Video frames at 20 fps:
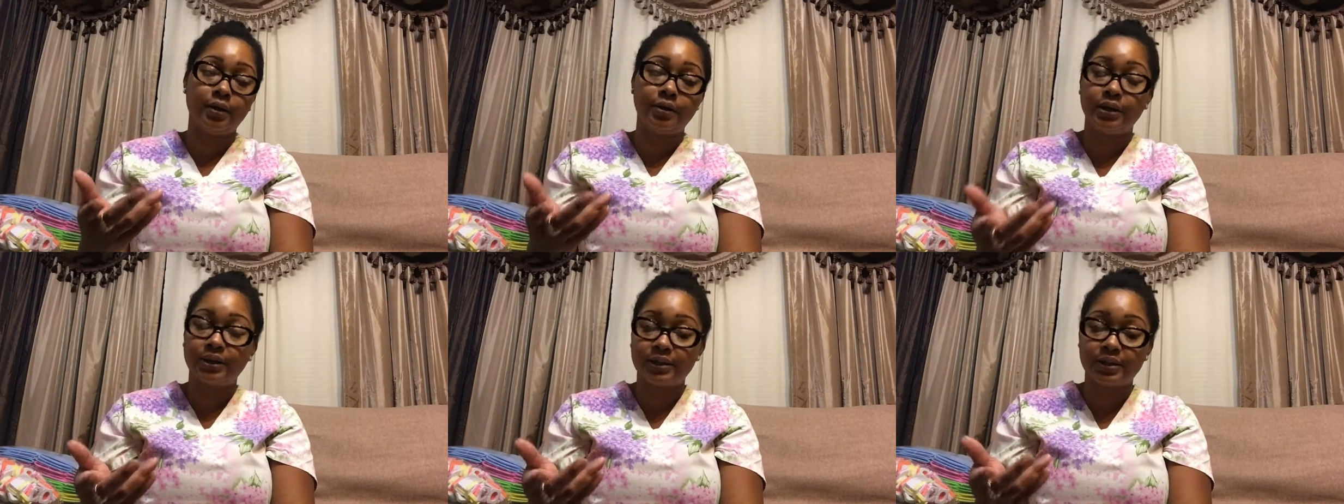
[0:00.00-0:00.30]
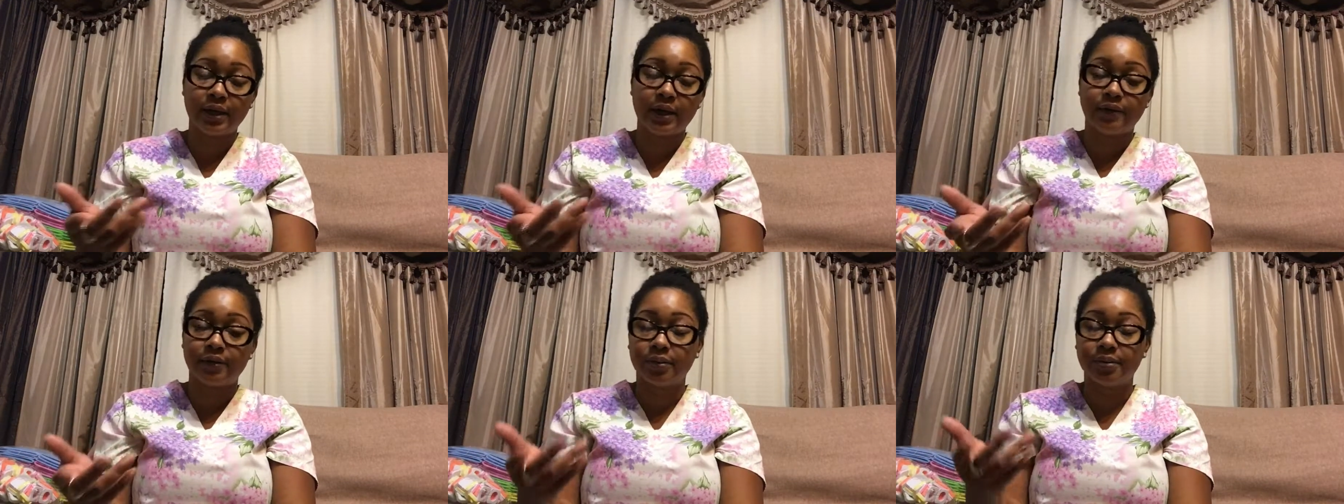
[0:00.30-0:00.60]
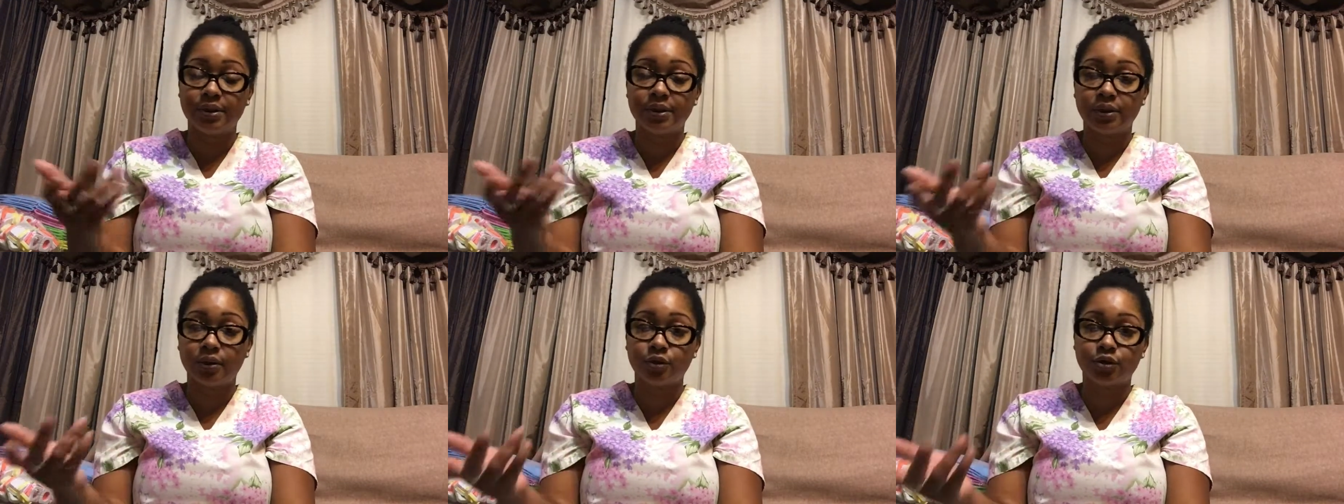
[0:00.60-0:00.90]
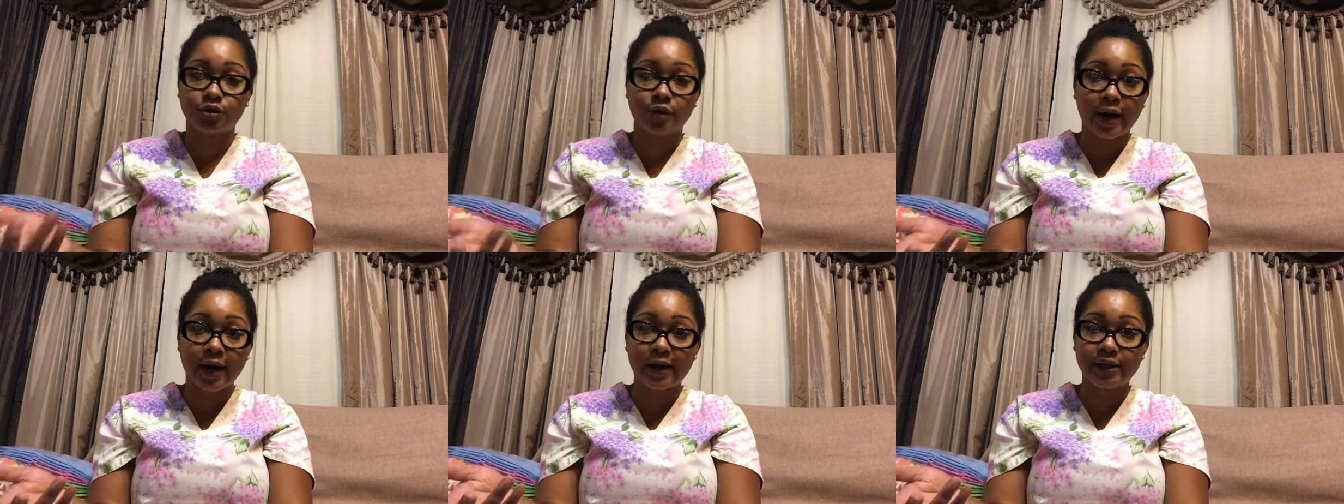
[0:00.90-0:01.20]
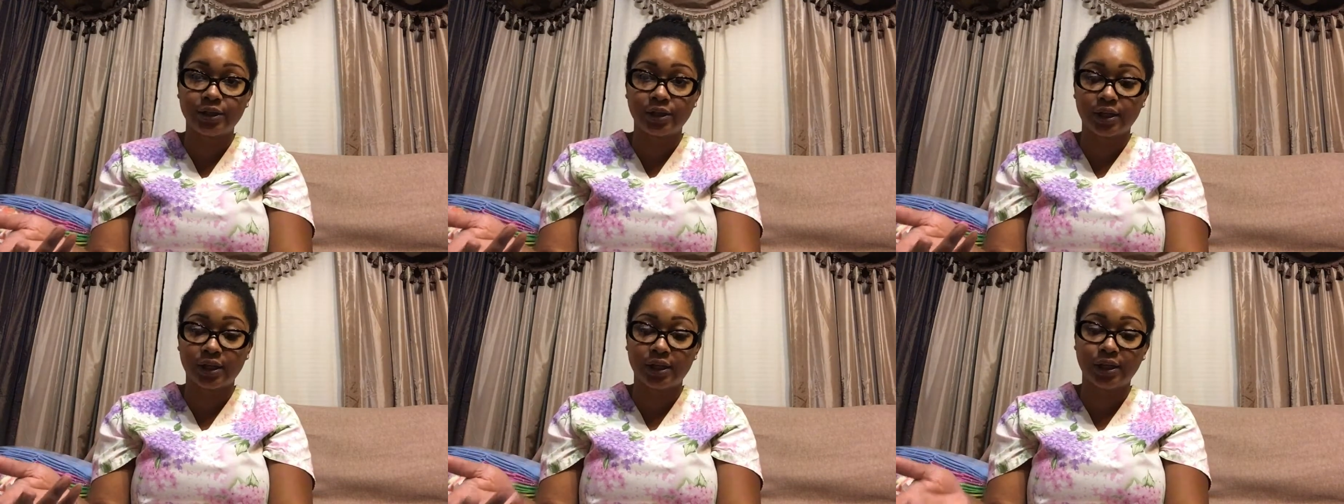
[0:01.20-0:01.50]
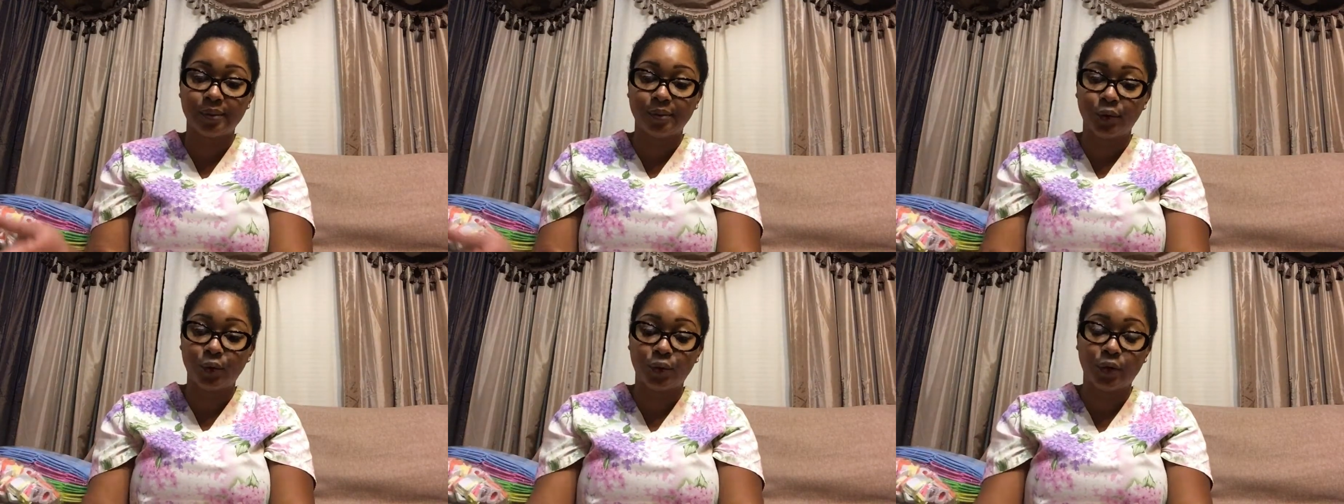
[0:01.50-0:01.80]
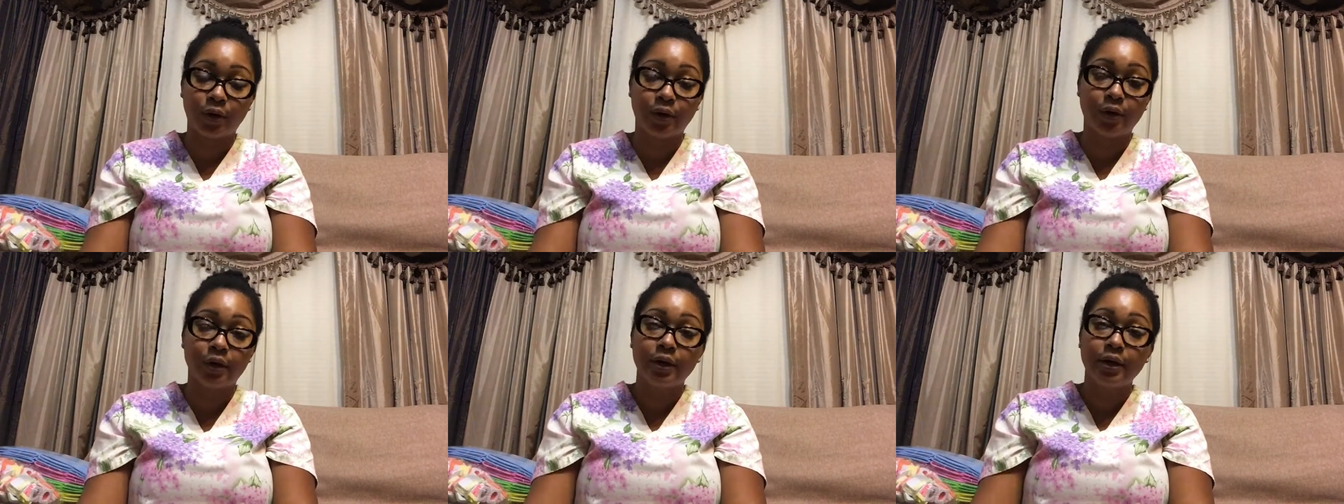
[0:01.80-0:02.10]
doesn't have to be so tragic
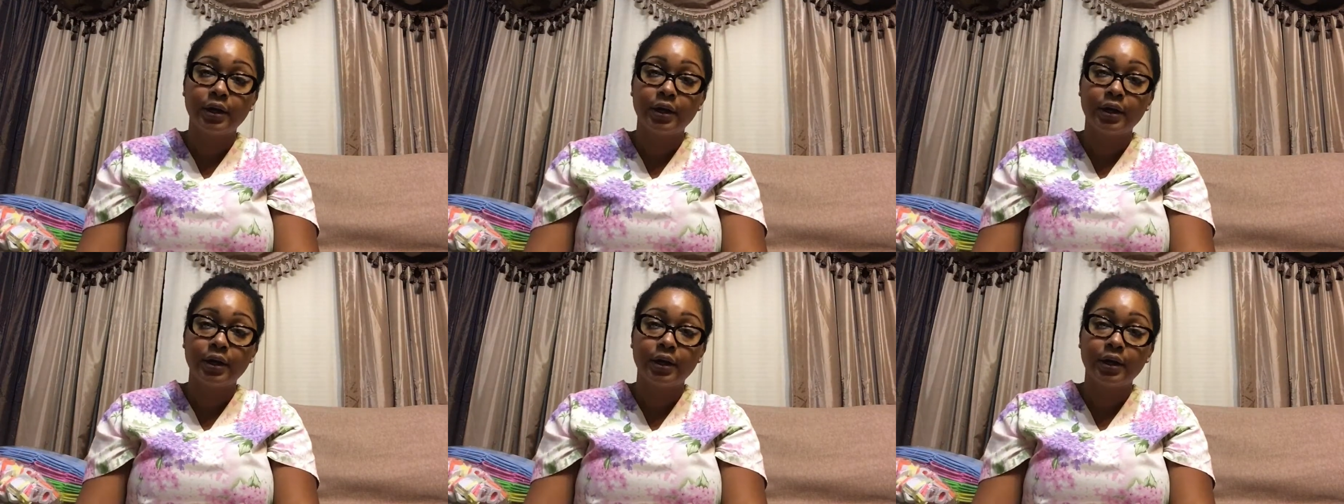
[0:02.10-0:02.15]
anymore.